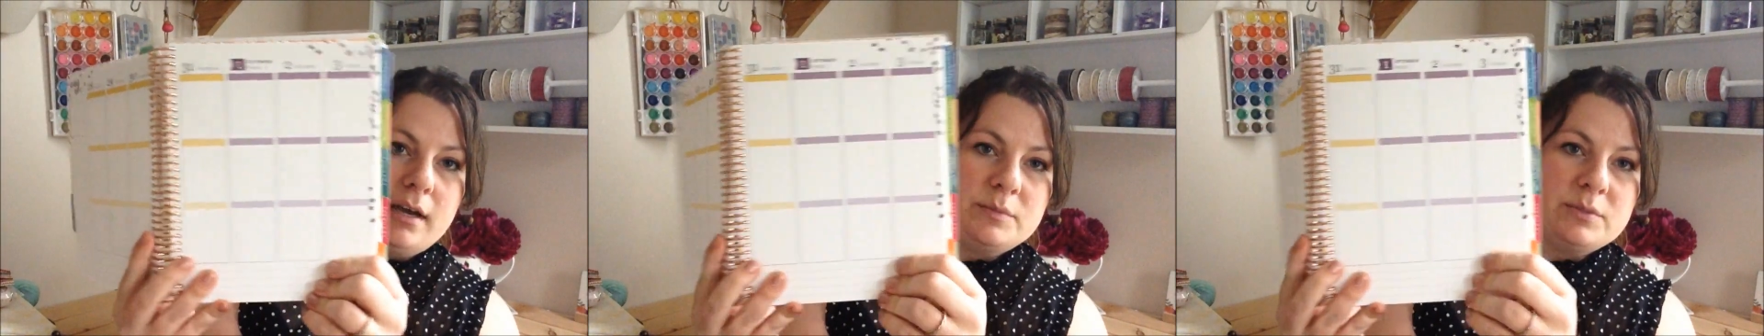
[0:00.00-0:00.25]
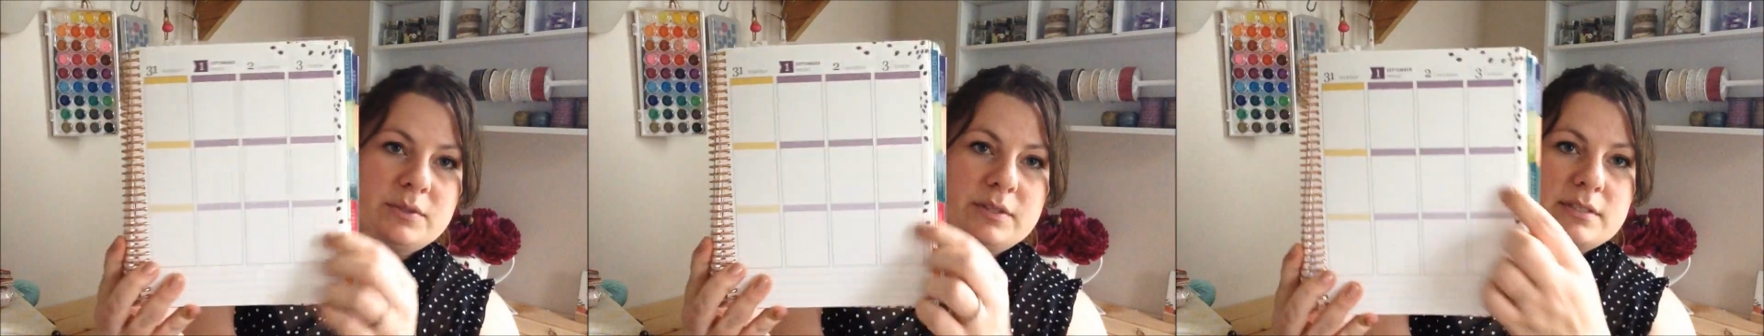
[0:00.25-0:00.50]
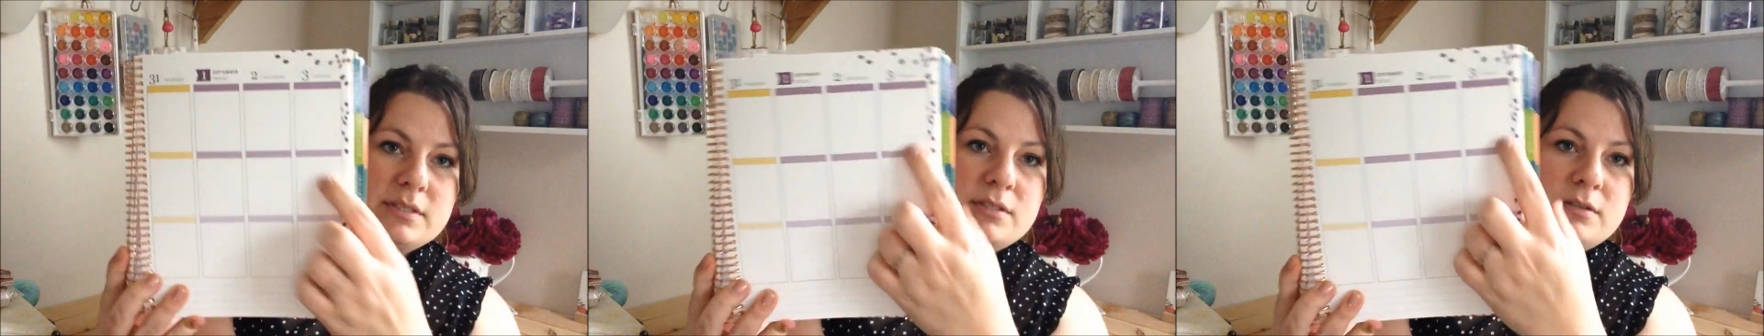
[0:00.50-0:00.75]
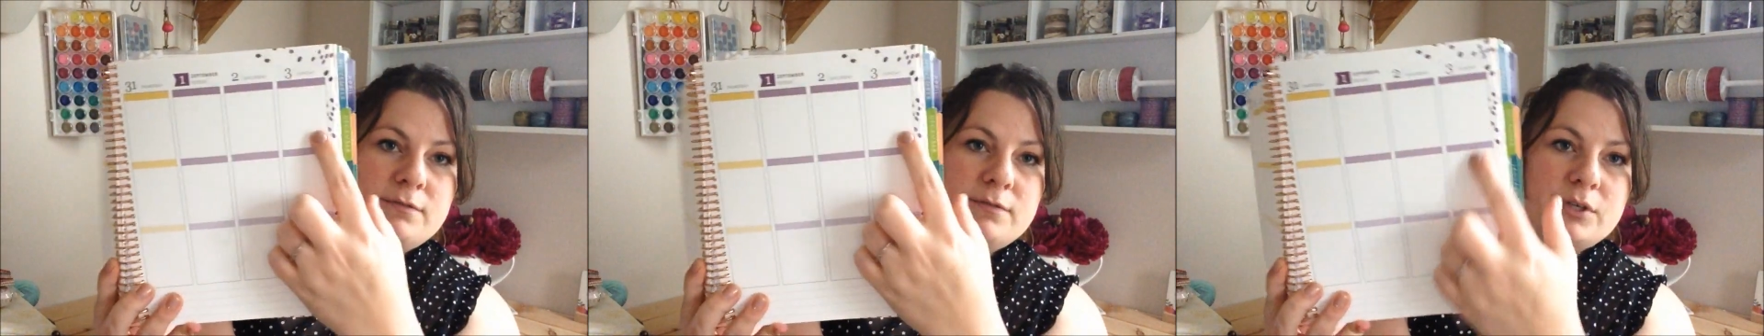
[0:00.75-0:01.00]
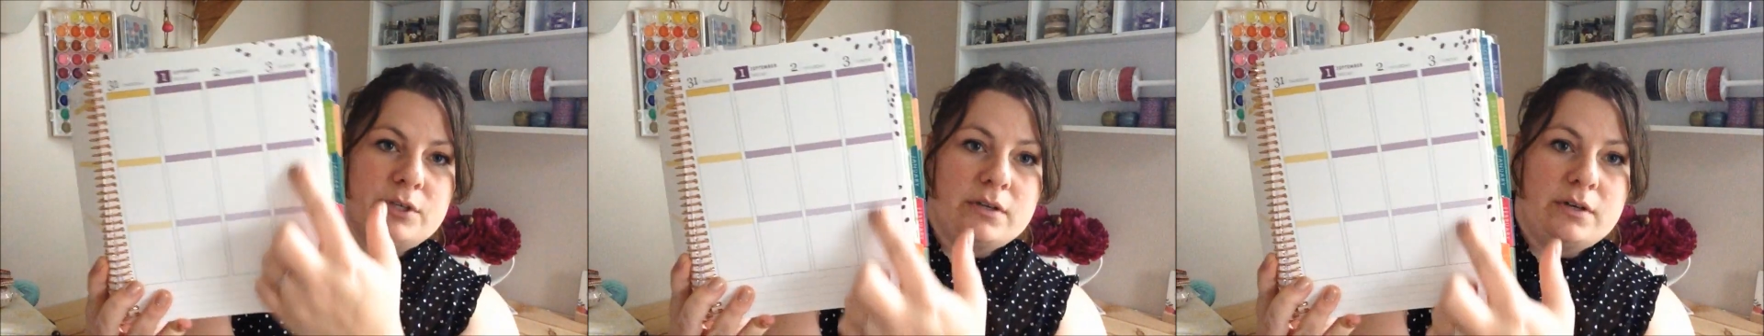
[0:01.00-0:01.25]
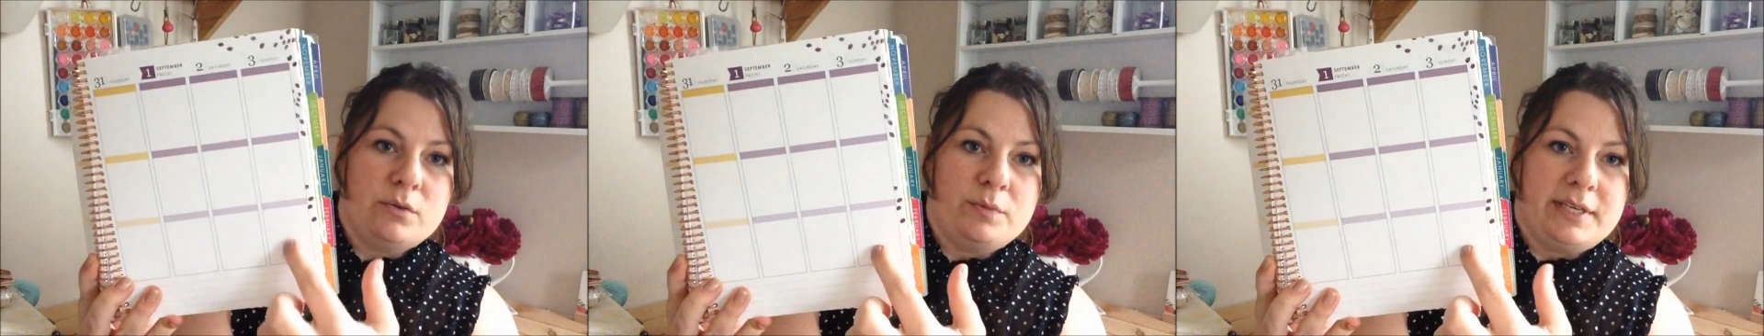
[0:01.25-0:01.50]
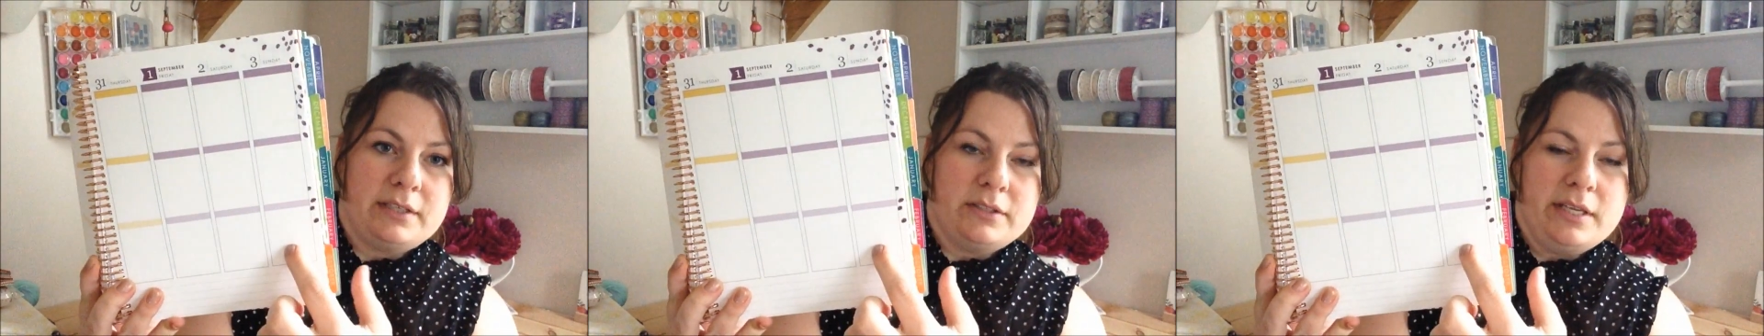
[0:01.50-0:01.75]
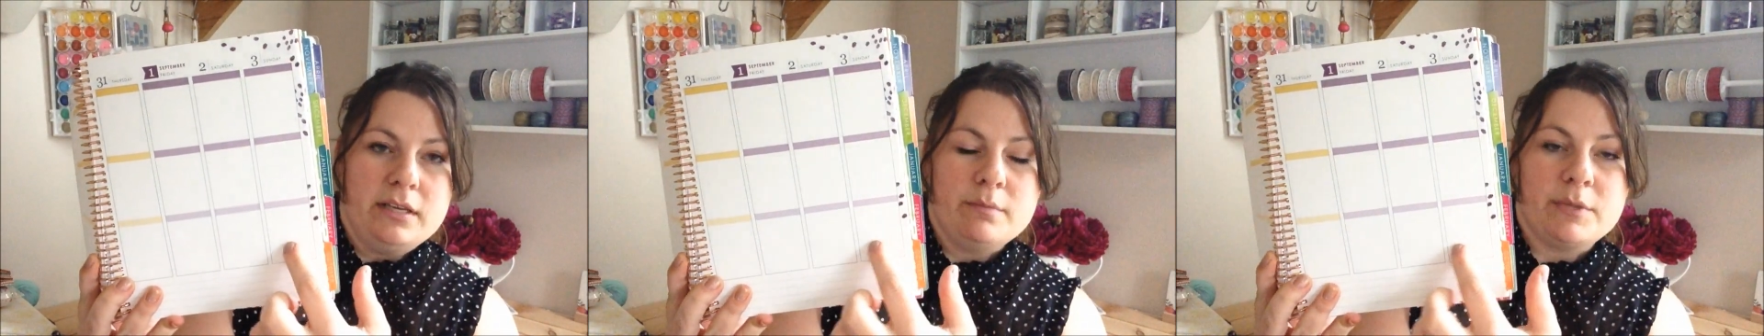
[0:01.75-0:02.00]
So this is the vertical
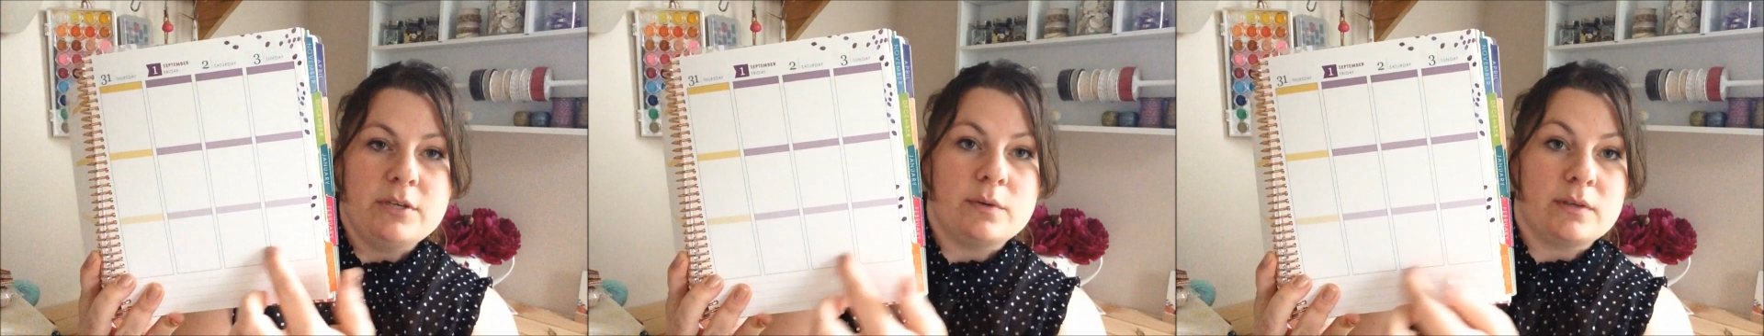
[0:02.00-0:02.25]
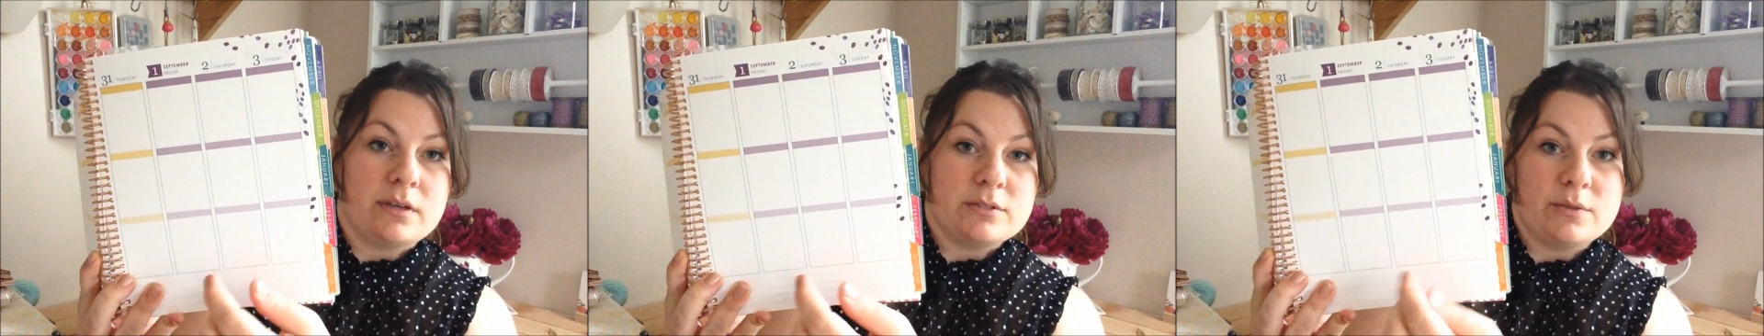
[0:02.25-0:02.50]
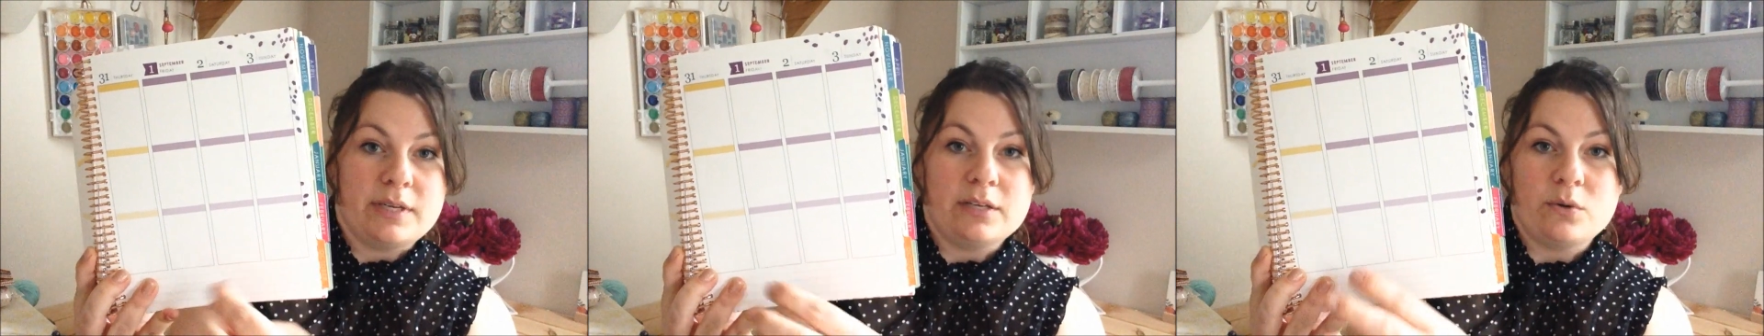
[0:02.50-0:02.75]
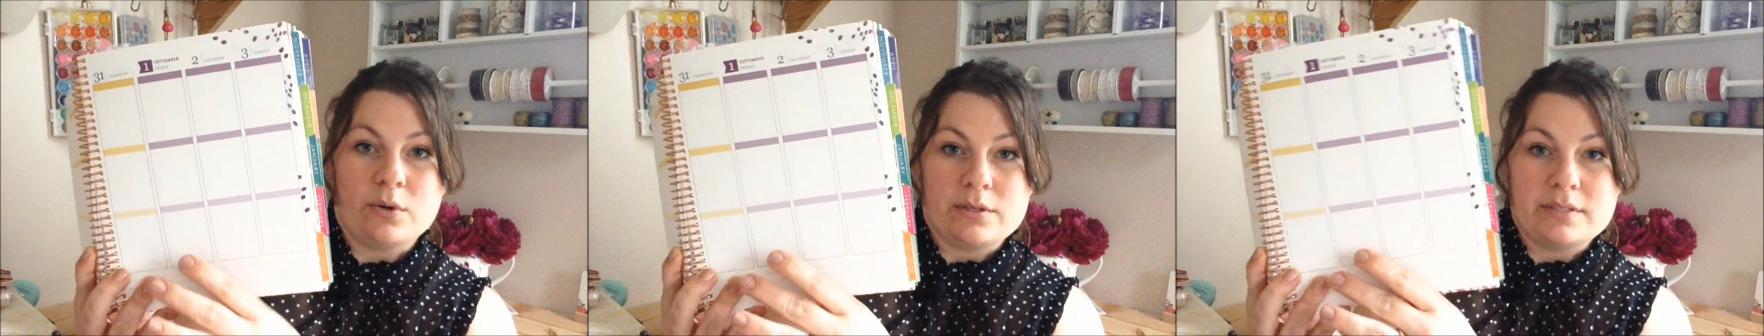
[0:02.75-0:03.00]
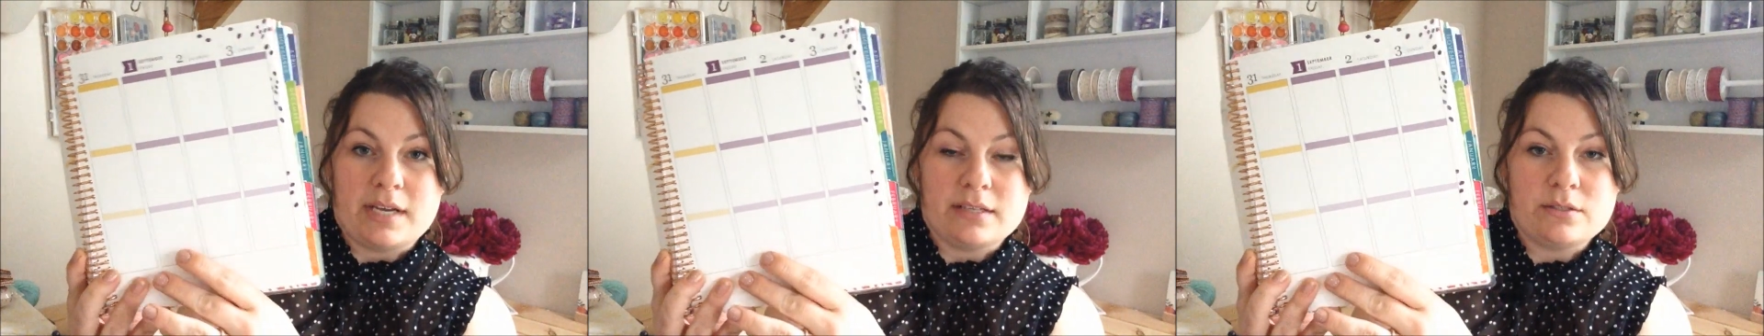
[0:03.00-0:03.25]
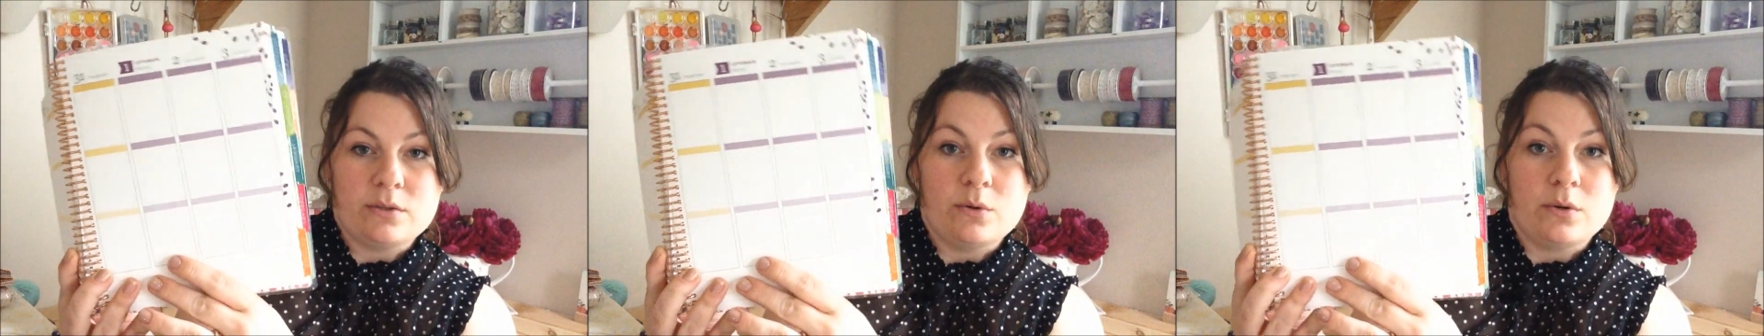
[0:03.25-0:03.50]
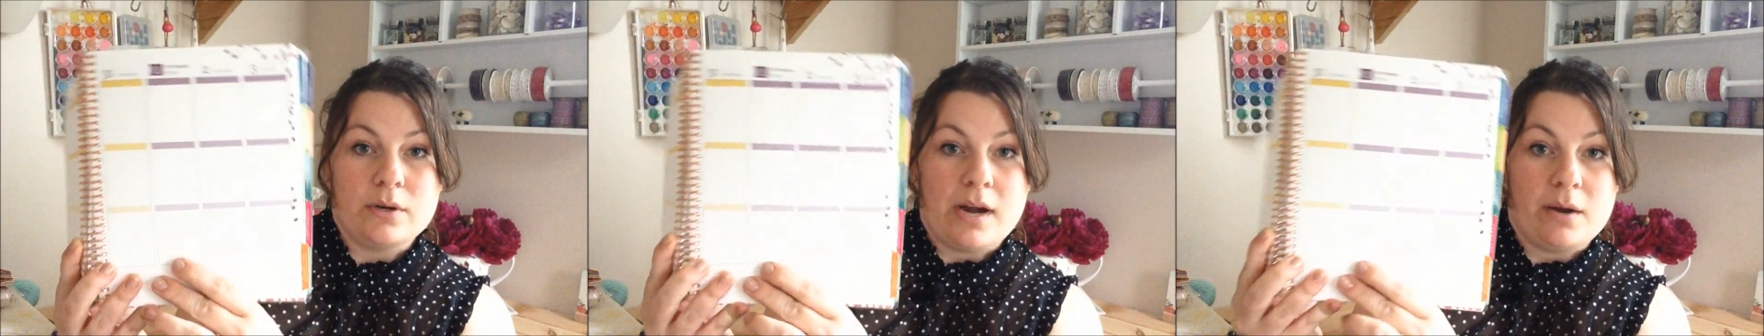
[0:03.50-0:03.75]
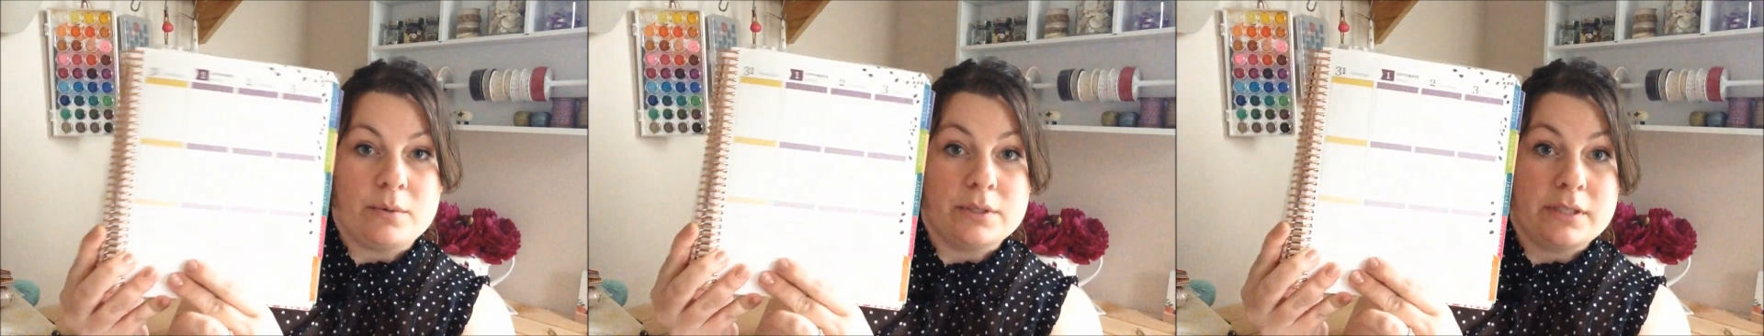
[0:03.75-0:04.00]
weekly, but you can also get horizontal or
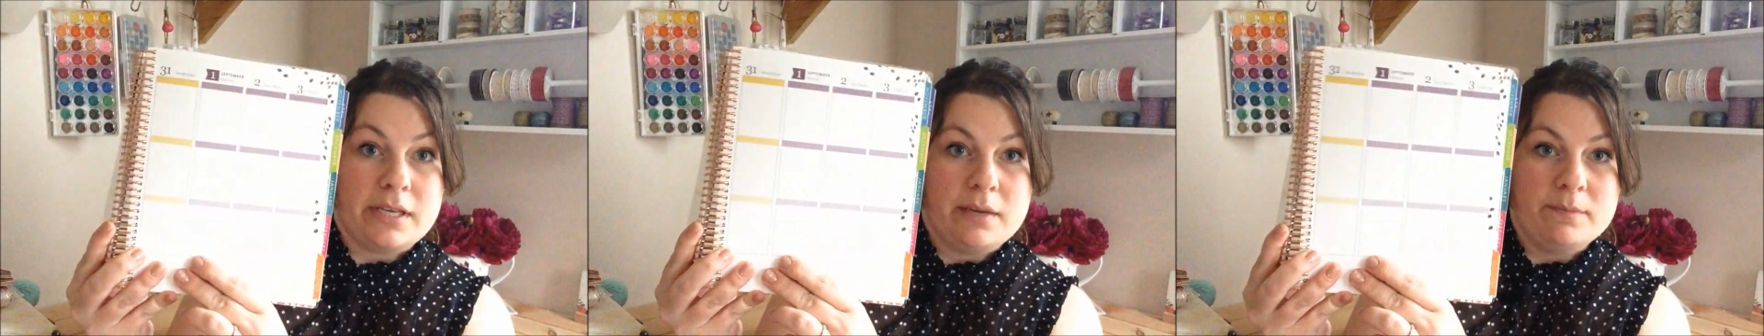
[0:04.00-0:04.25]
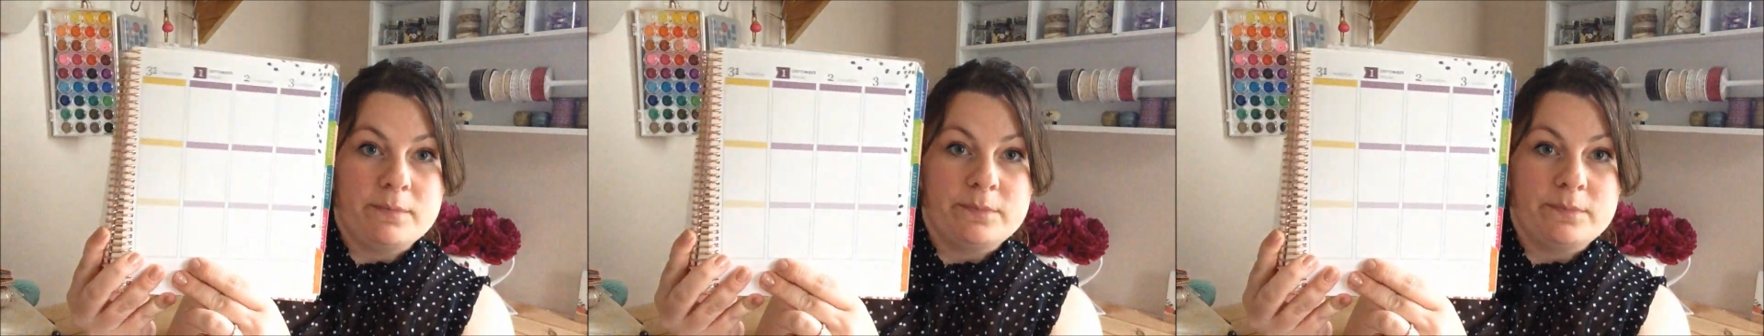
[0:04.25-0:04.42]
hourly.